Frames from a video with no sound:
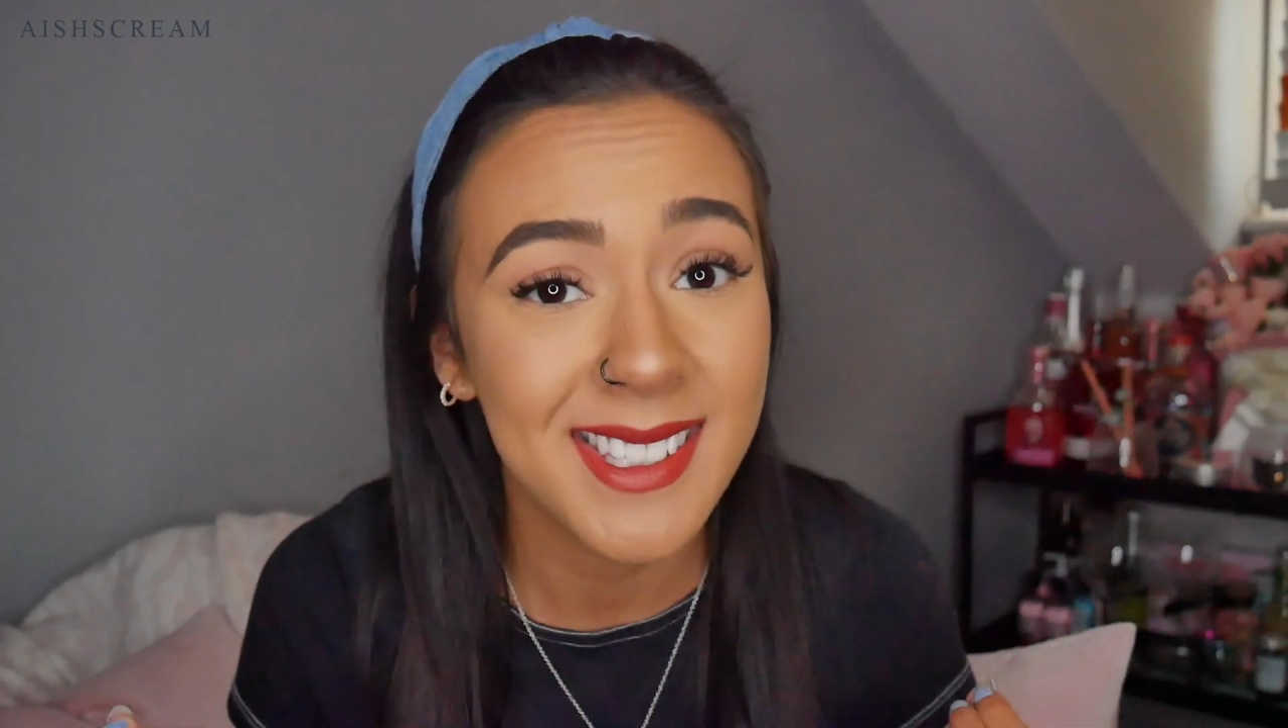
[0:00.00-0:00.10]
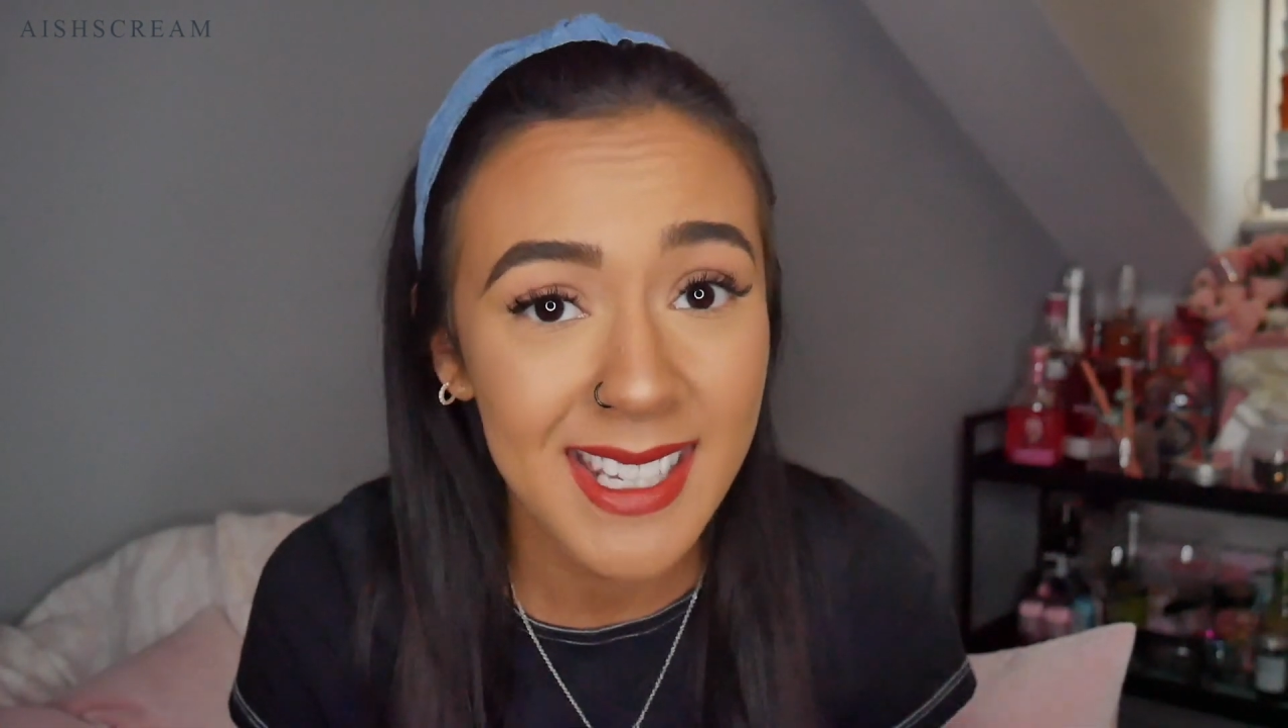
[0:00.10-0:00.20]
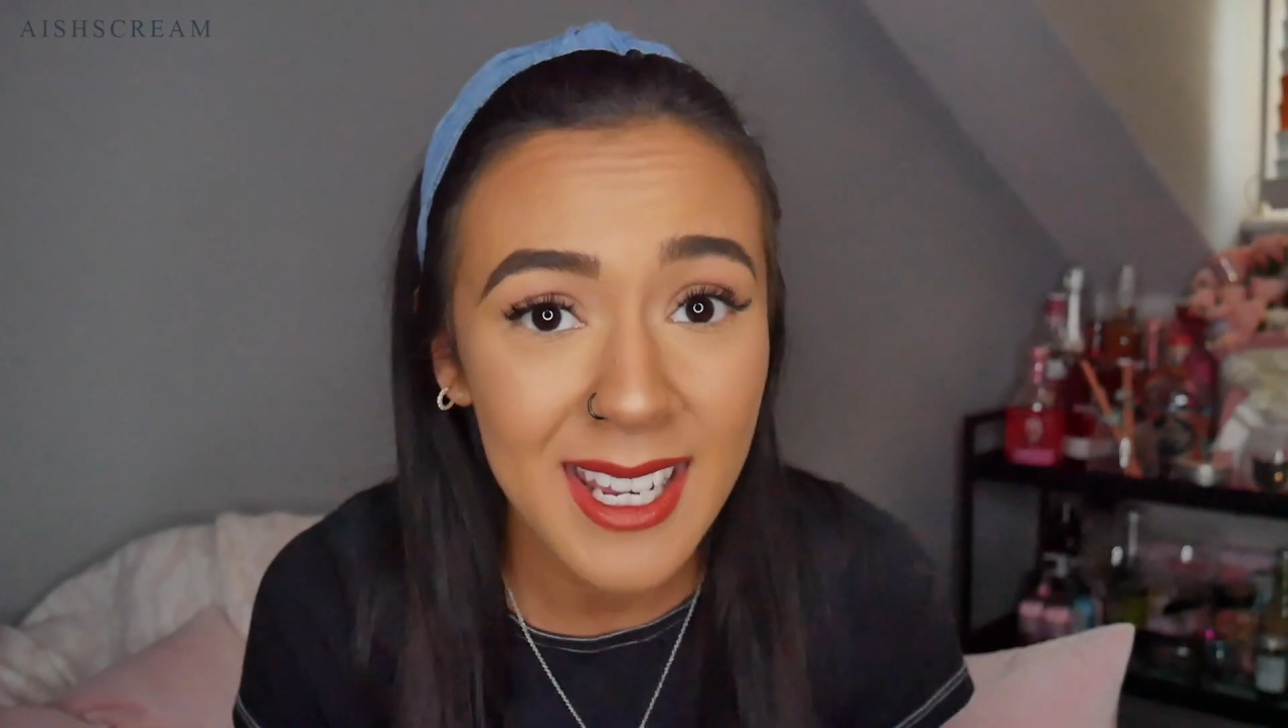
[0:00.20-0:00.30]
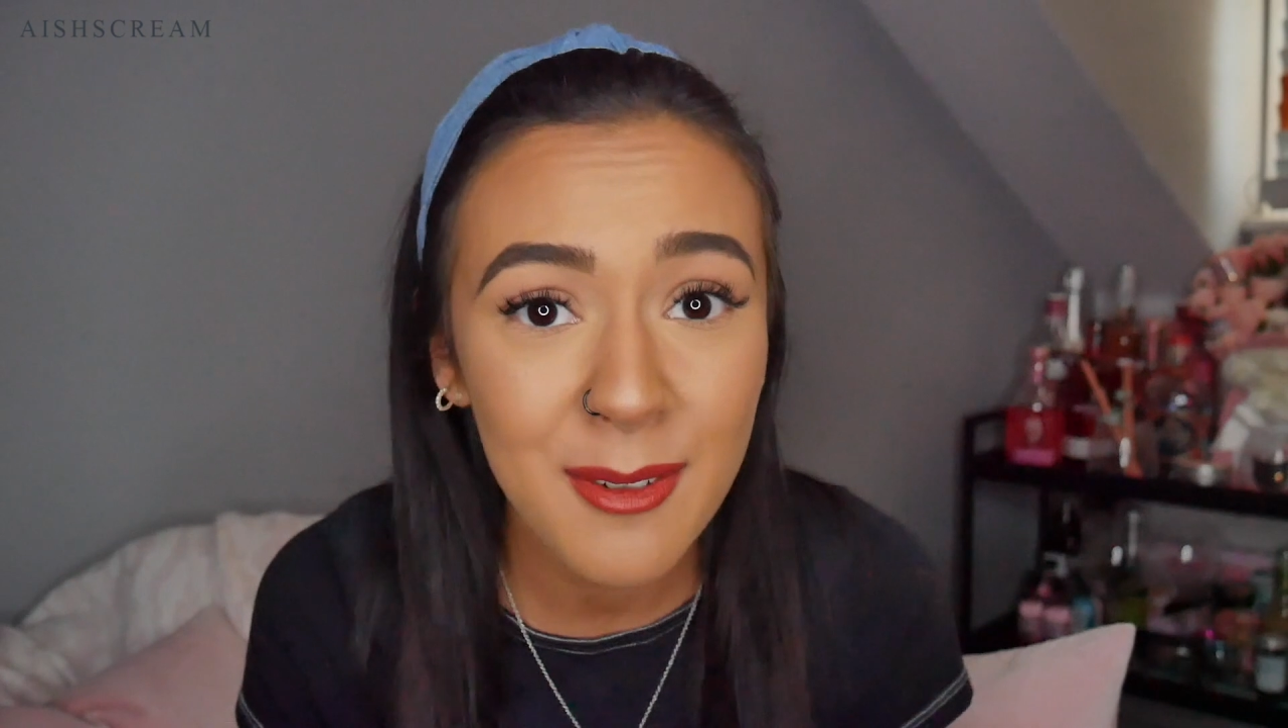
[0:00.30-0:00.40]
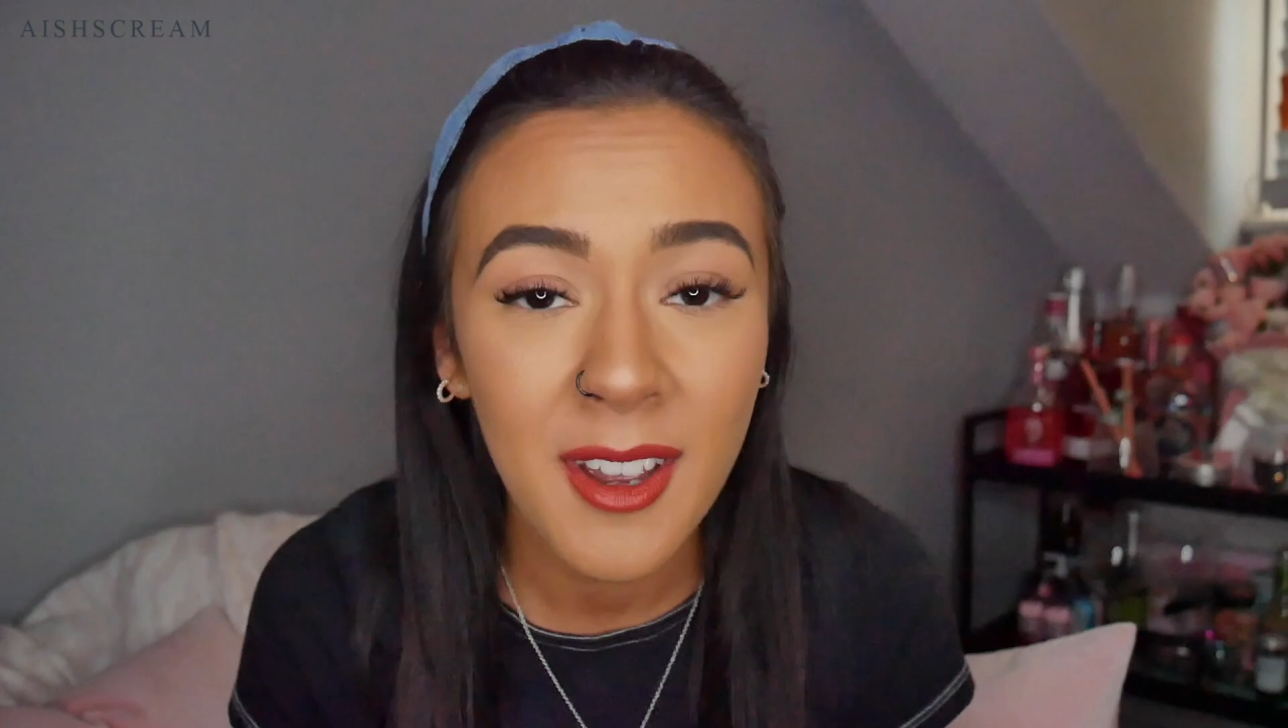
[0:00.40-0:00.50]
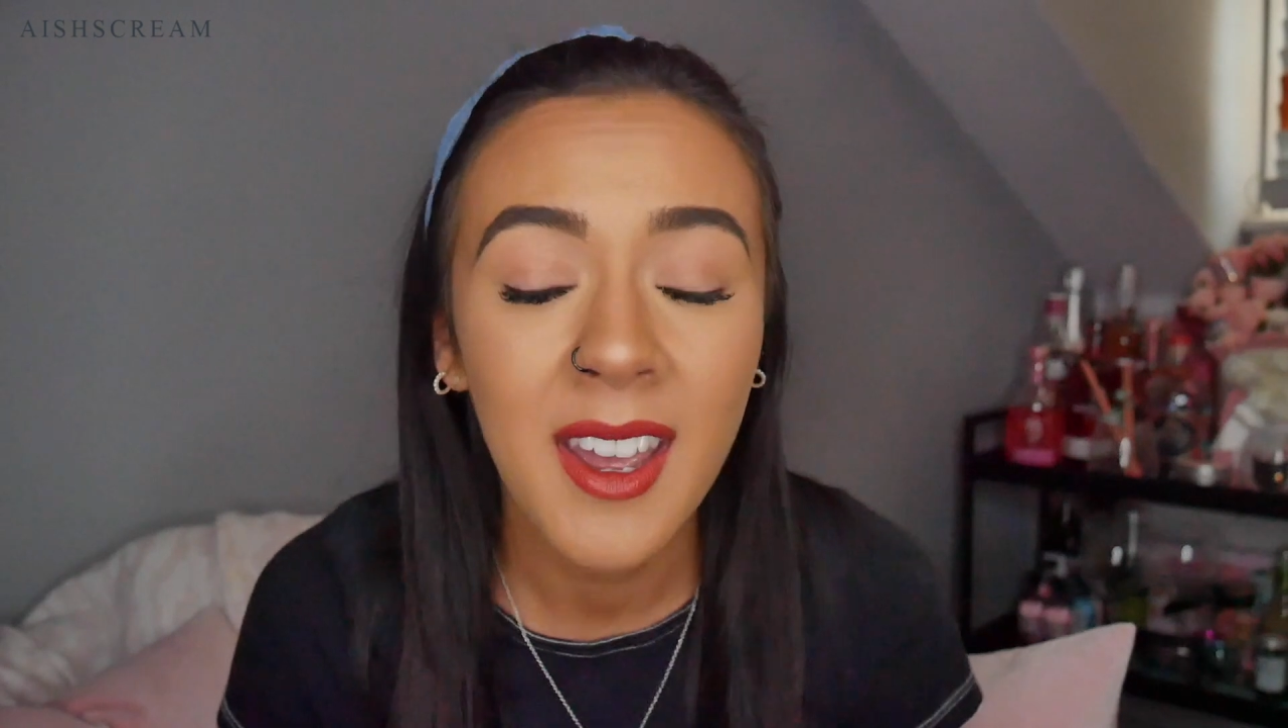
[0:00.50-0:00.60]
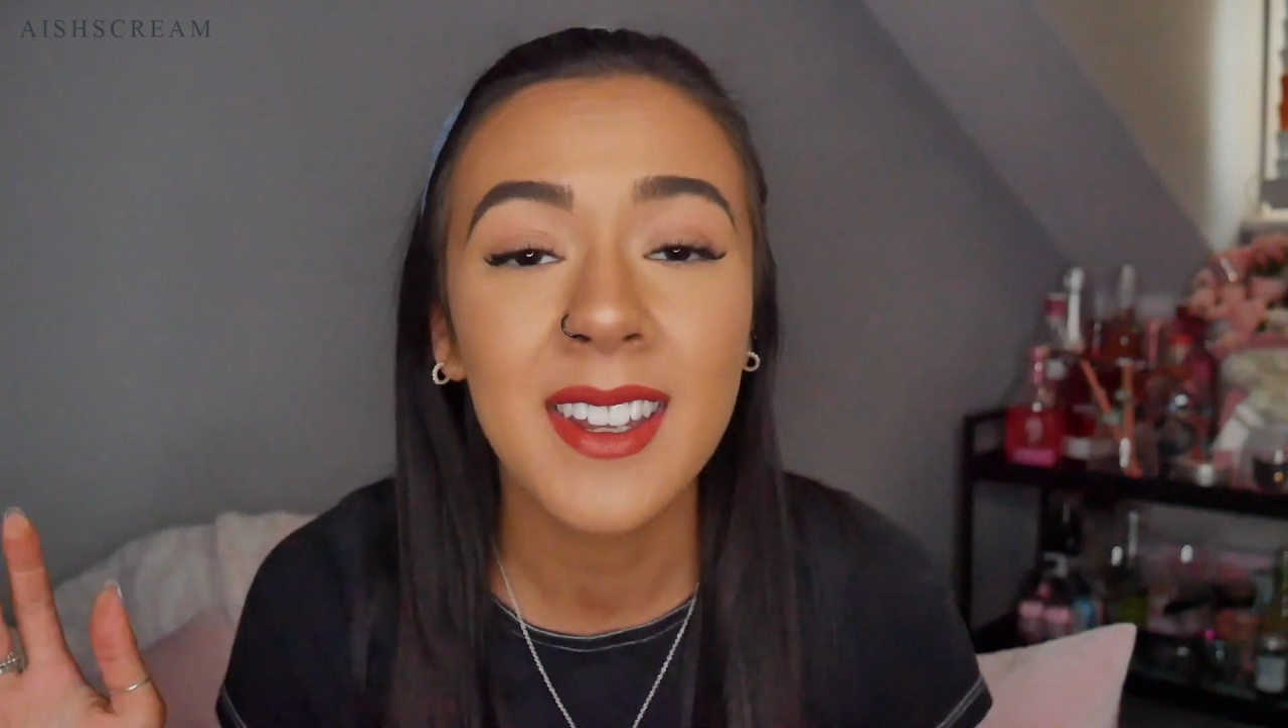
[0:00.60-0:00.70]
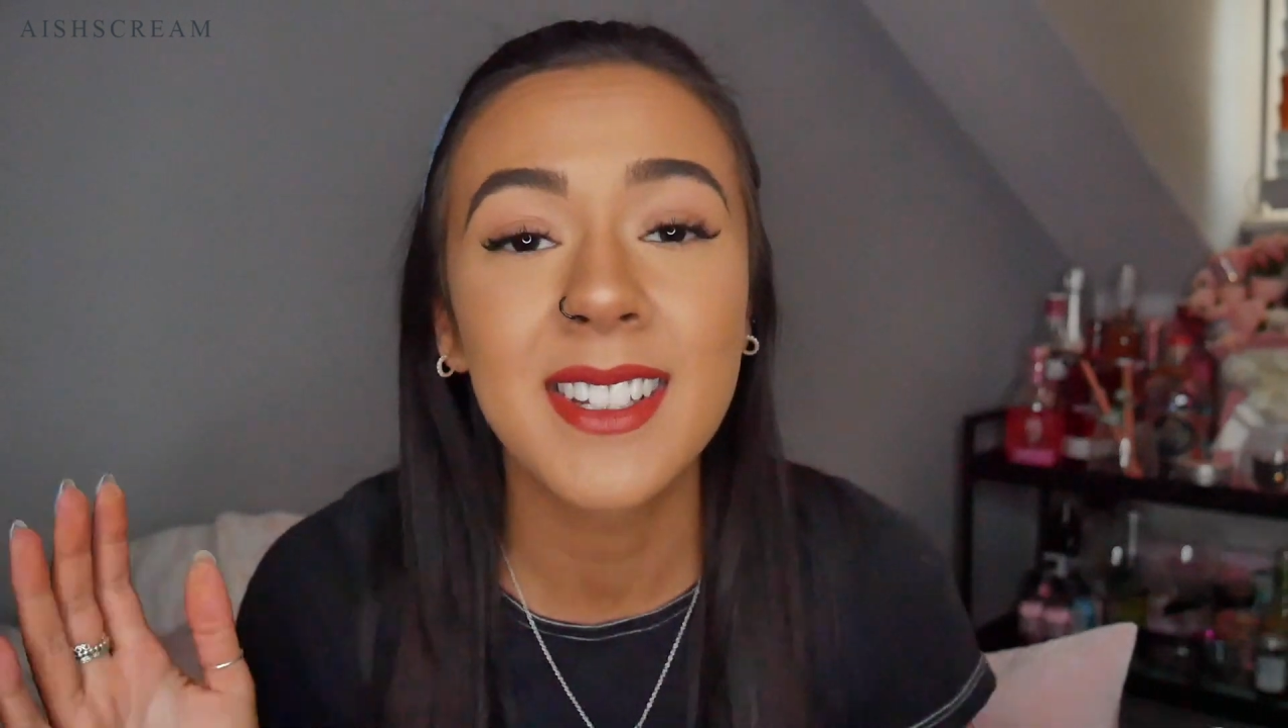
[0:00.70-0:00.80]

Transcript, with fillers: safe.